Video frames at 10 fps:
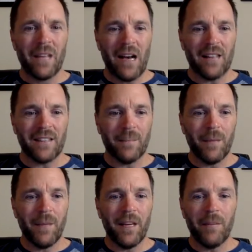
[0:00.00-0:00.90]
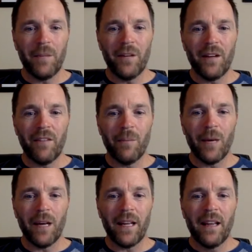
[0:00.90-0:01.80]
Awesome. Let me unmute
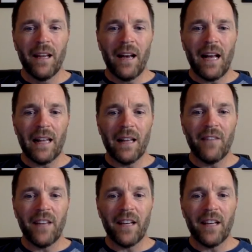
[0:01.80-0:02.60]
everybody. I love you.